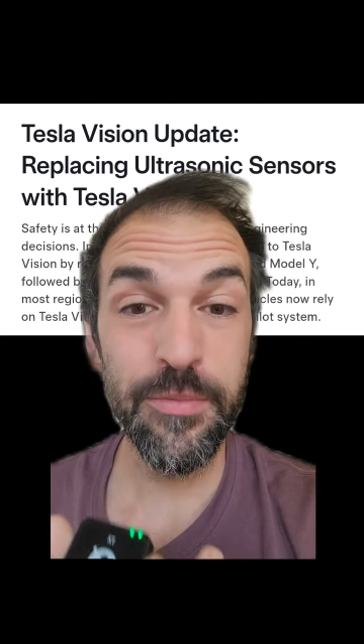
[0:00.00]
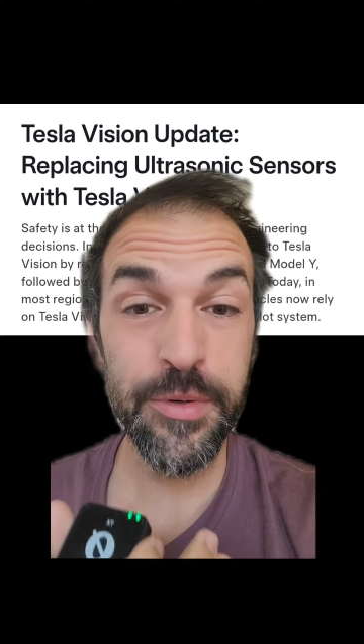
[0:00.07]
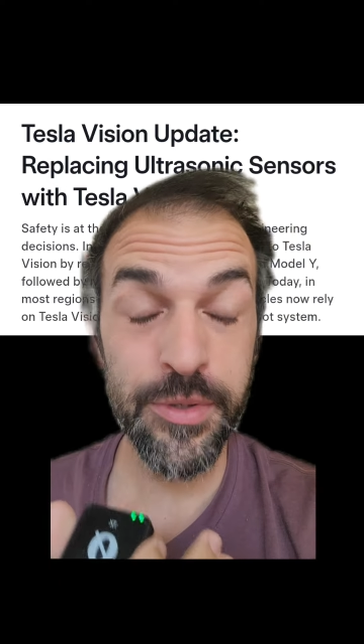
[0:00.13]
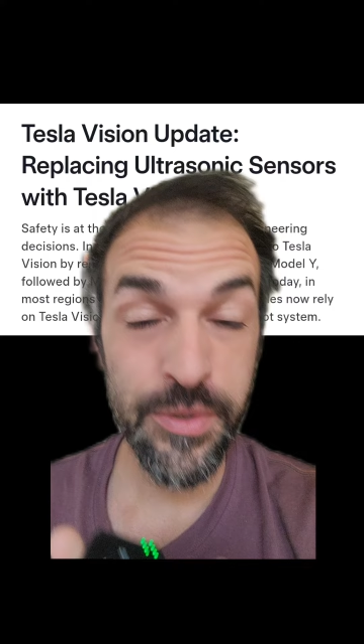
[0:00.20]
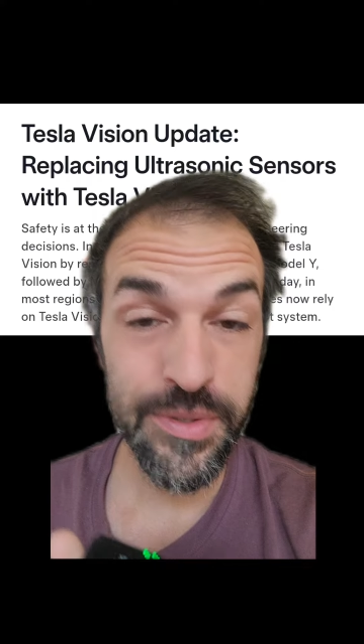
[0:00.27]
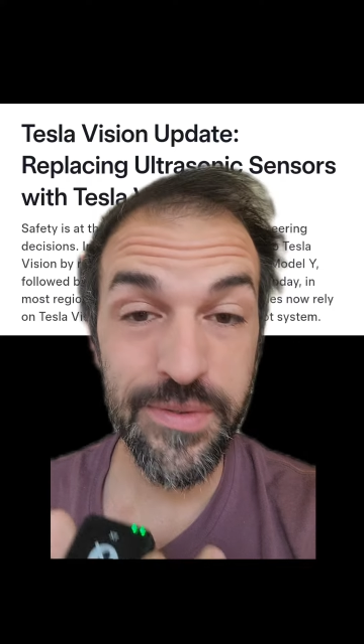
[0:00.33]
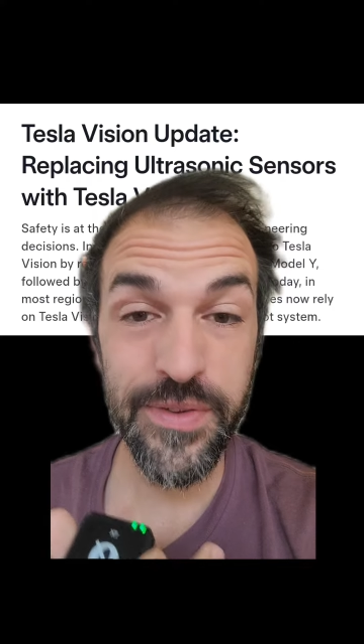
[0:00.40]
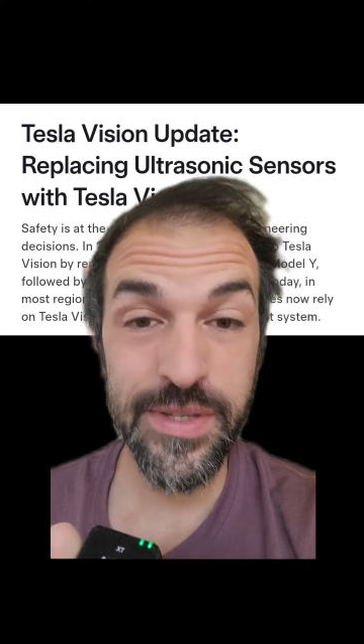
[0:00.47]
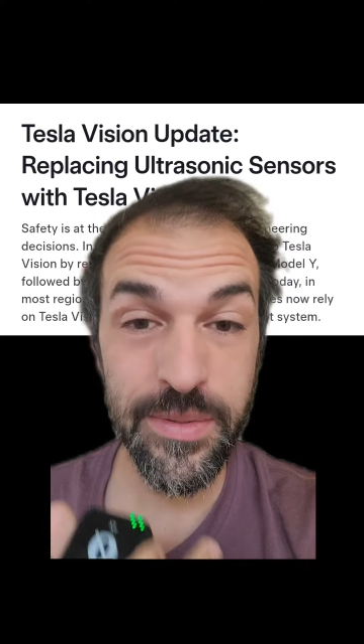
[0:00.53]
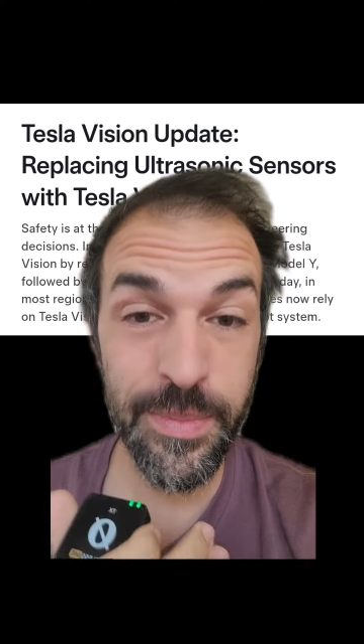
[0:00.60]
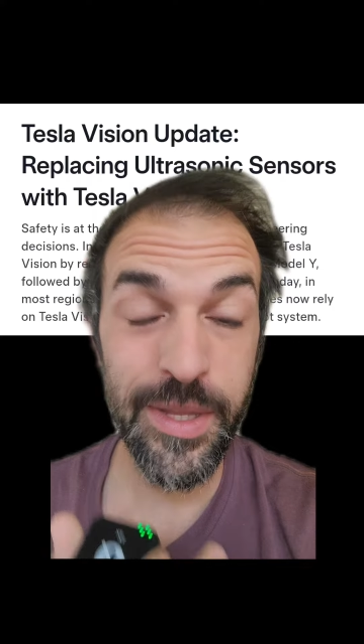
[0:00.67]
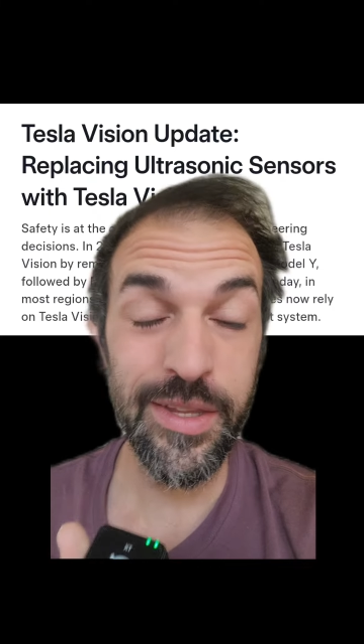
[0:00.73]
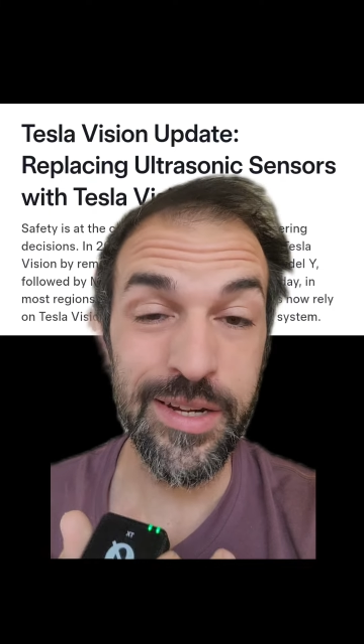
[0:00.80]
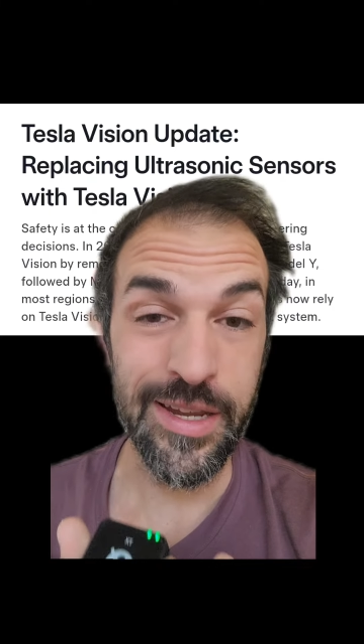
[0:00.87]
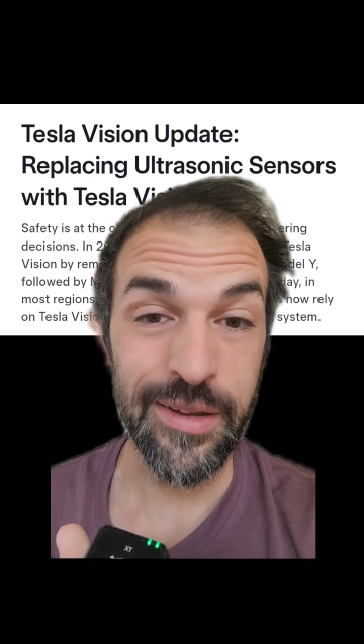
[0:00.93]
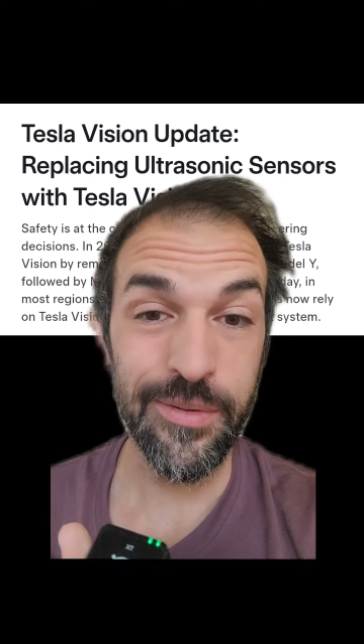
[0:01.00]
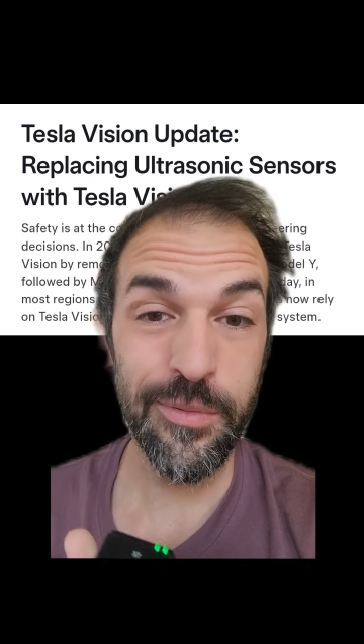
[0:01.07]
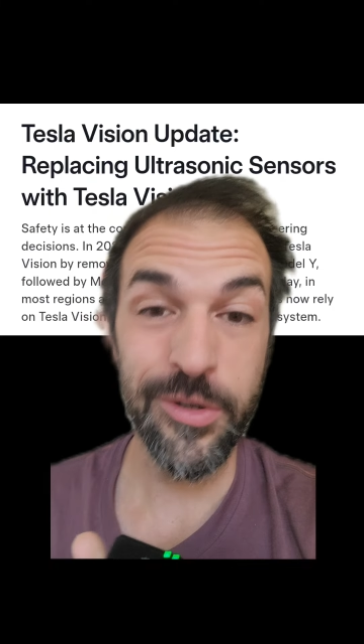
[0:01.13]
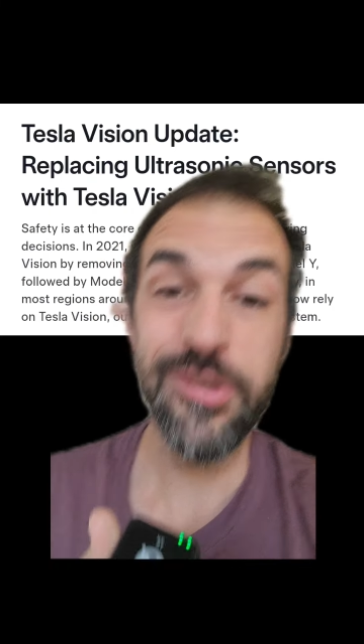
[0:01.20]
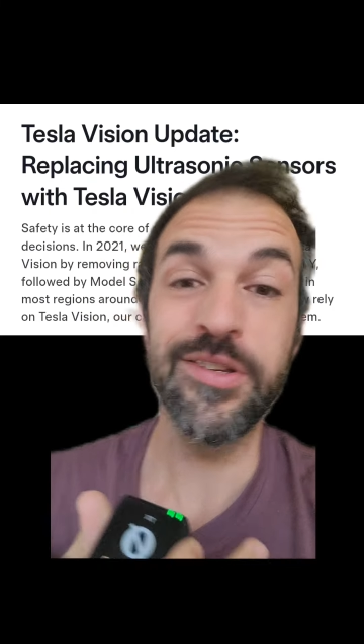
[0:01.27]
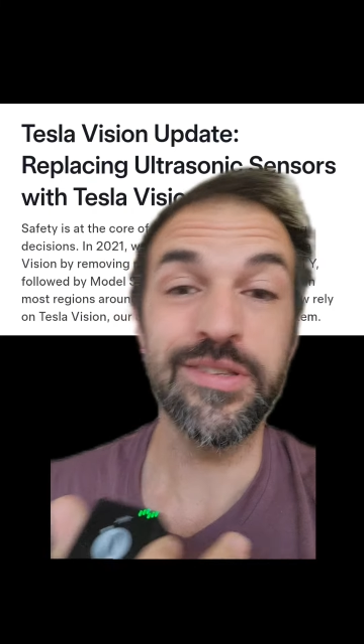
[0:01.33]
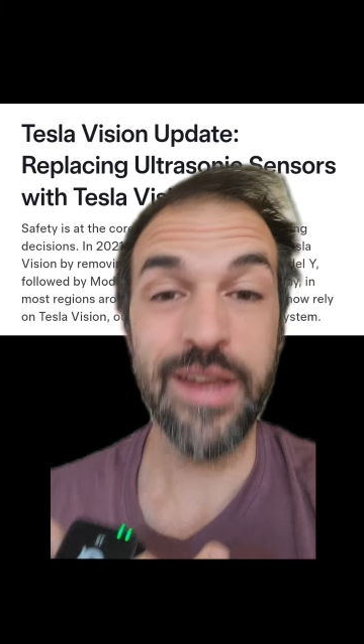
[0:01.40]
reduced visibility,
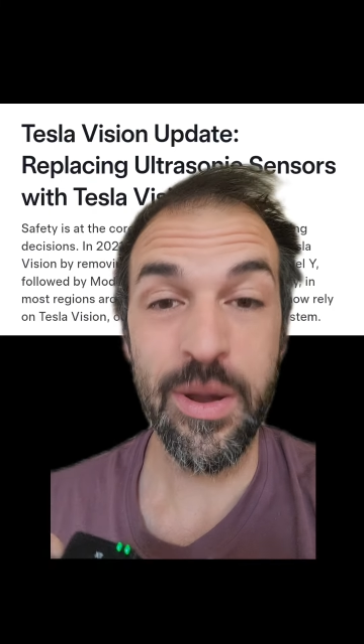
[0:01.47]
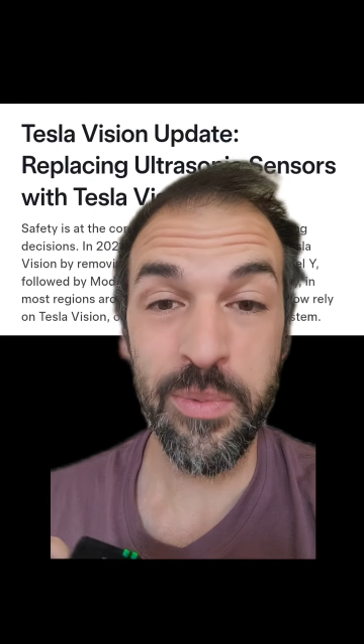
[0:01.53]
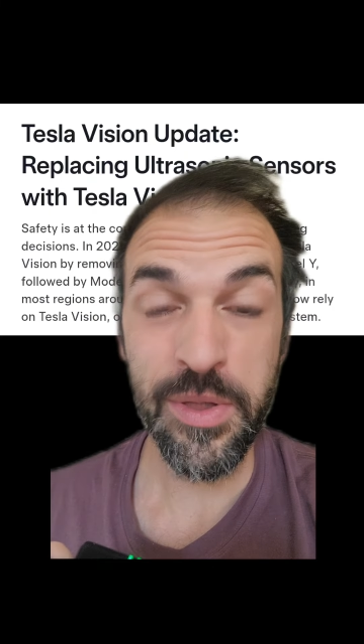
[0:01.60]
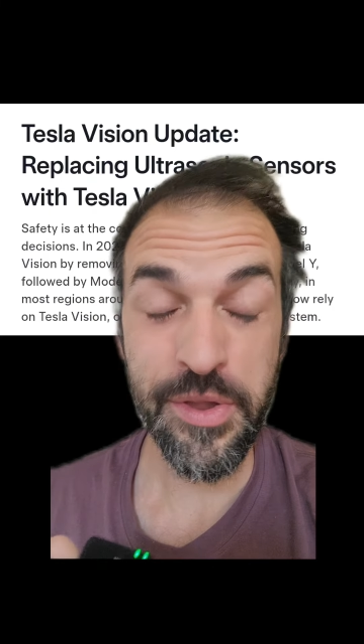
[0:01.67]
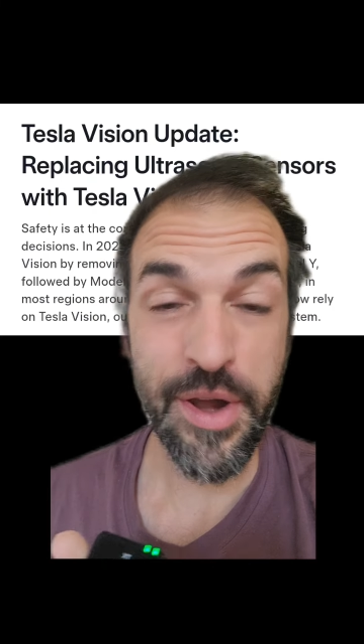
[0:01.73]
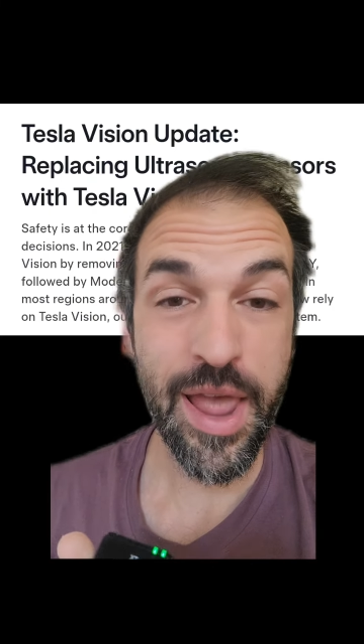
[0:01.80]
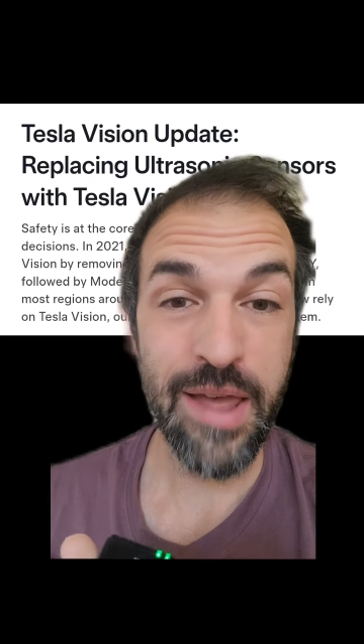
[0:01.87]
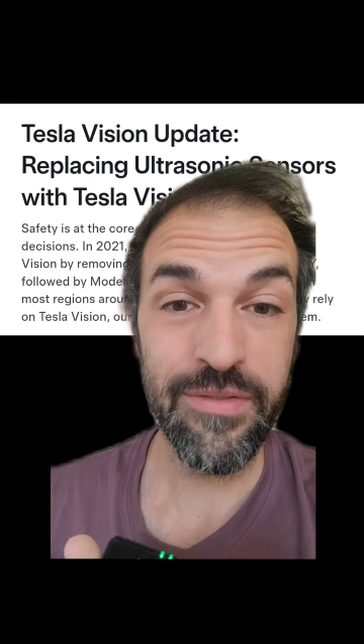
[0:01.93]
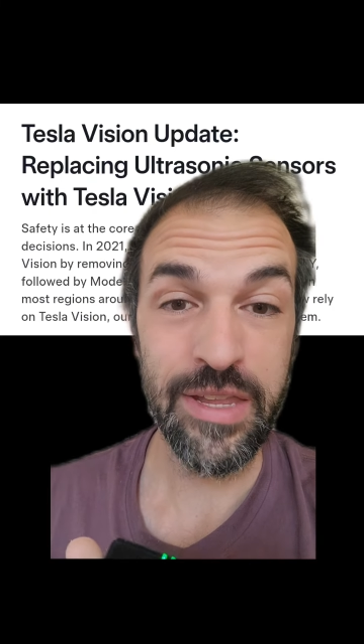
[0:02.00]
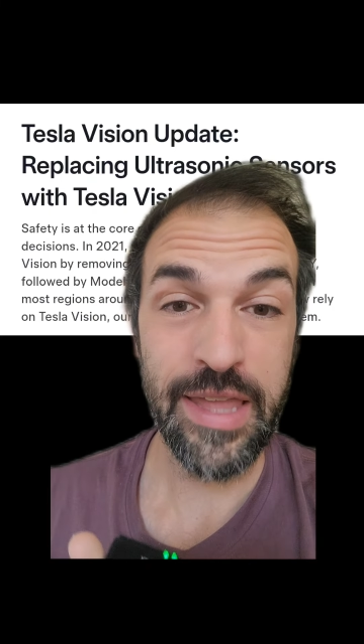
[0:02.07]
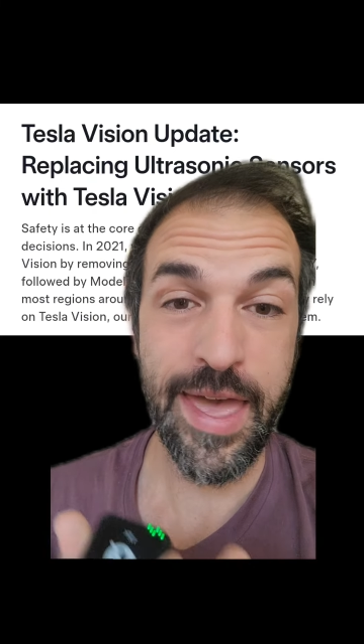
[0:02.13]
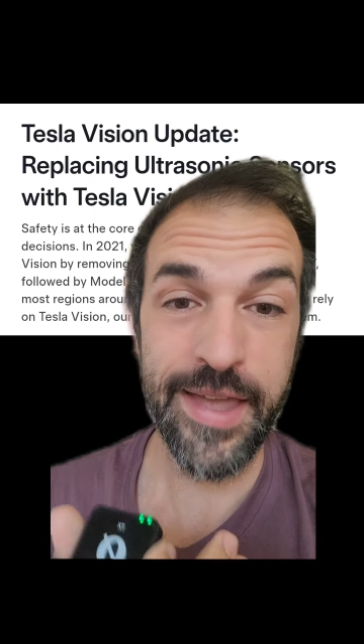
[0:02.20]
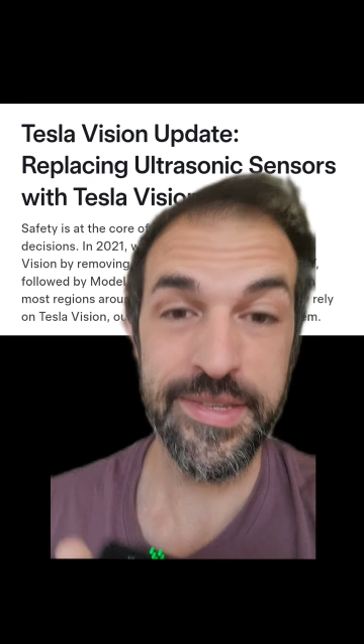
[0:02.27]
which is now where they're having